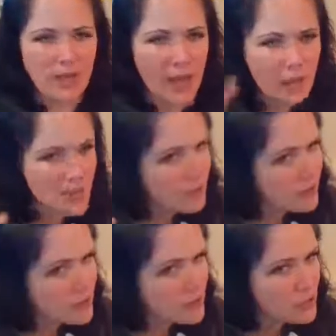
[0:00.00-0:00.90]
How many
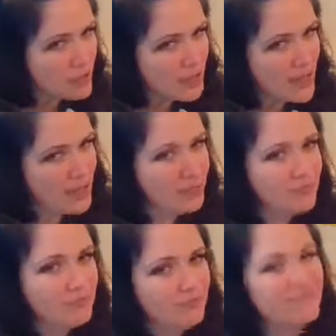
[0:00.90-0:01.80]
cookies did Julie make?
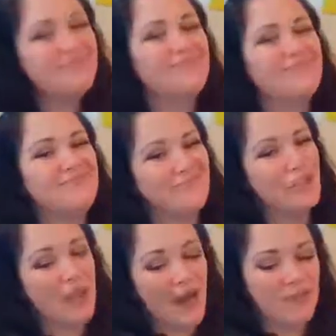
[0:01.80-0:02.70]

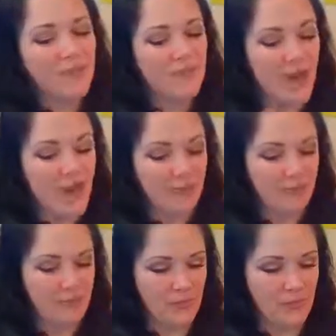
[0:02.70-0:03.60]
You got it, 5.
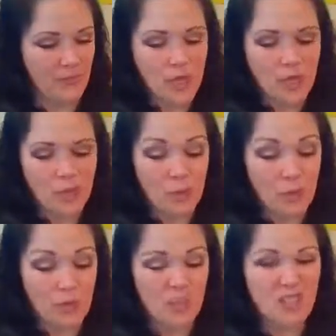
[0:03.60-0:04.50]
So she
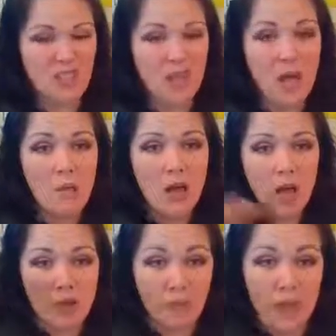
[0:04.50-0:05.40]
put some
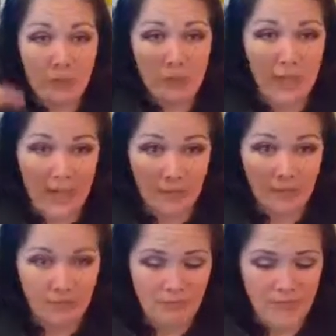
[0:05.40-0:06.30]
on a red plate
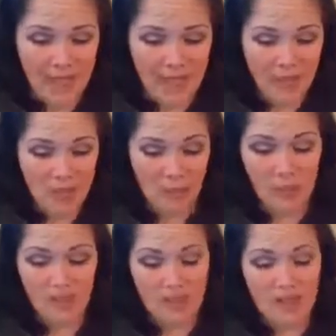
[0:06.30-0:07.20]
and she
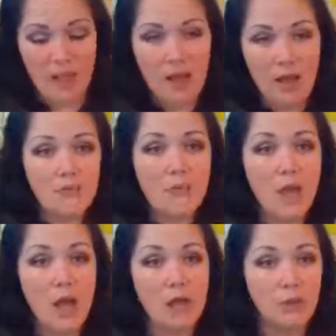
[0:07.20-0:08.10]
put some
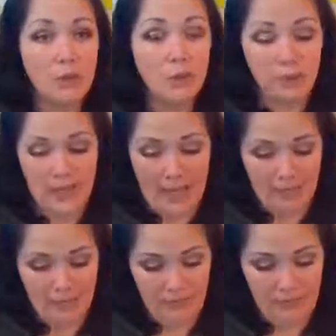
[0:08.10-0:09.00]
on a blue plate.
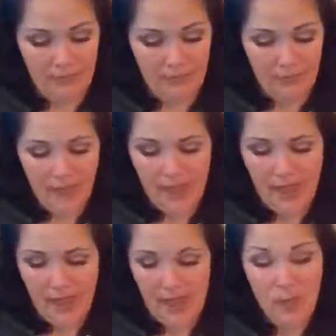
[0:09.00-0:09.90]

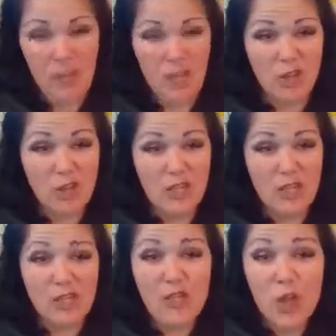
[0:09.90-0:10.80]
How many
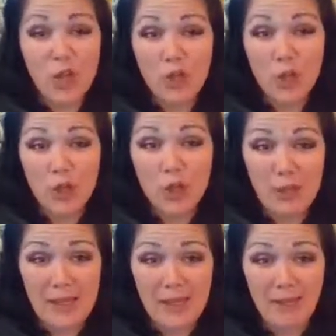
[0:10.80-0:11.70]
cookies could
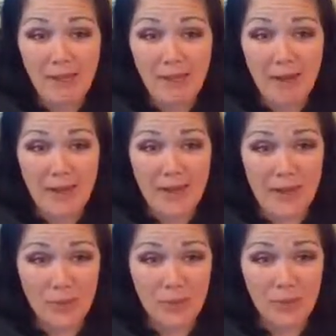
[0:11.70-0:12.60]
be on
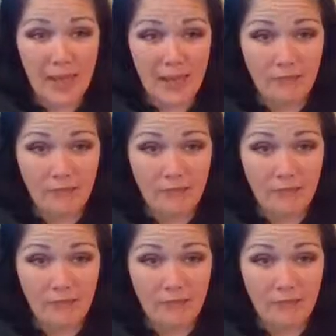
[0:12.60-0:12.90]
each plate?